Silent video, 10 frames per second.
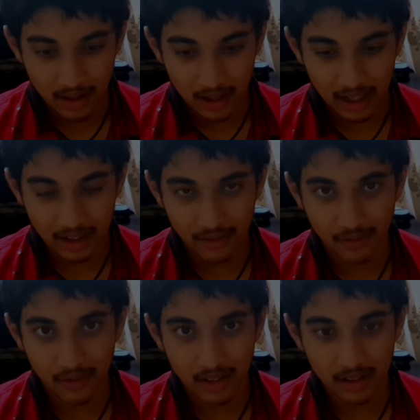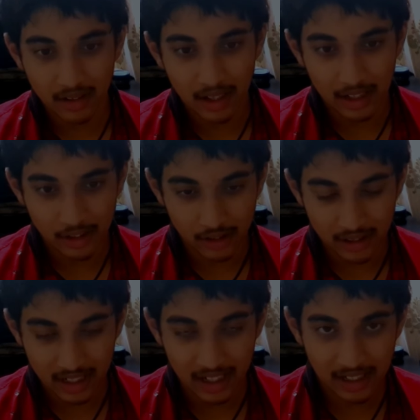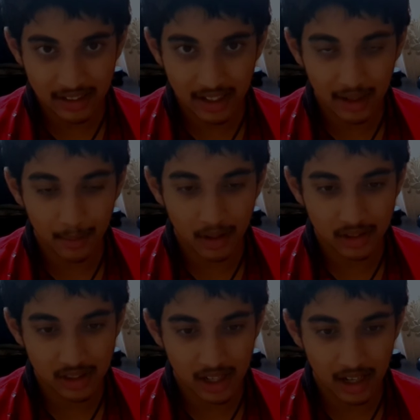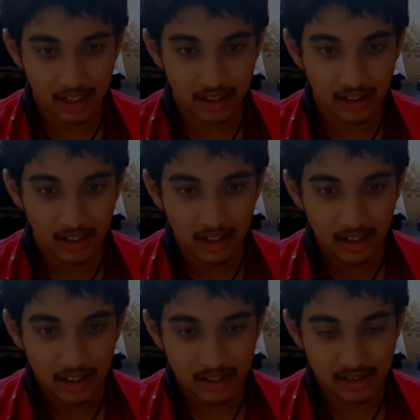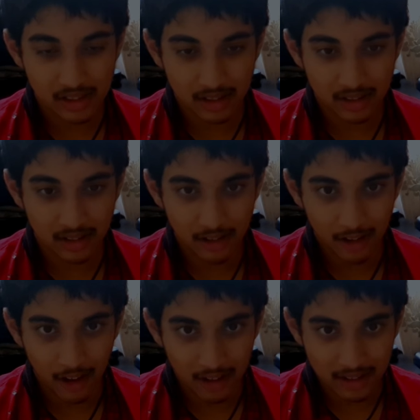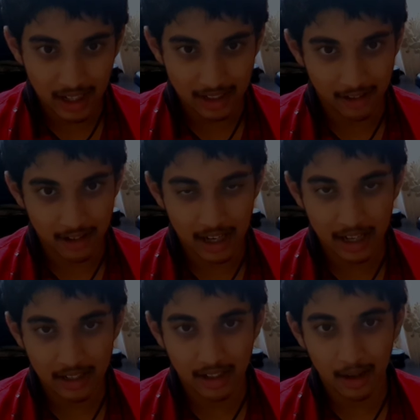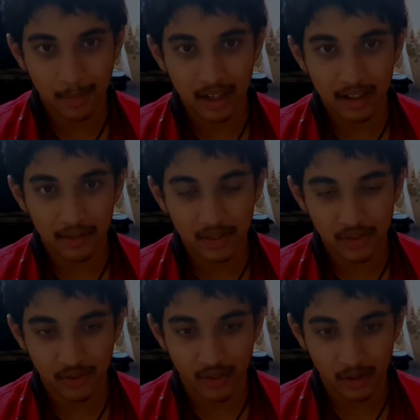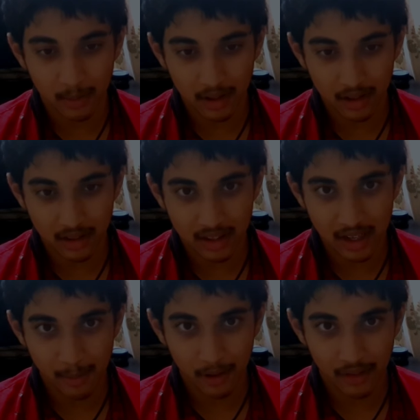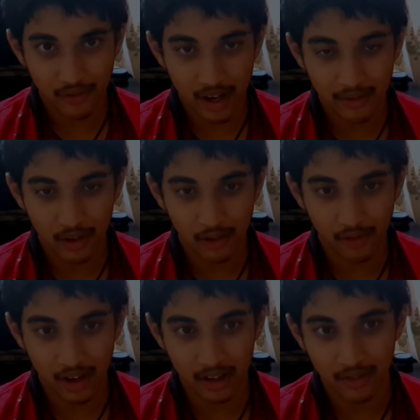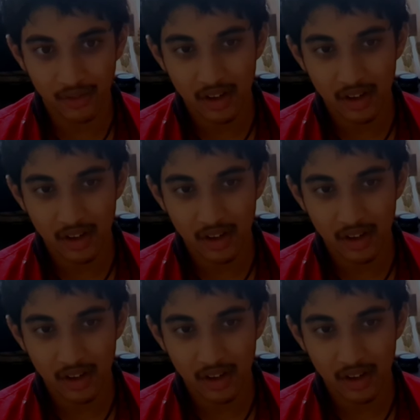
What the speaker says: I didn't feel entertained that much, and it's just not that great. I'm gonna give this film a 3.5 out of 5.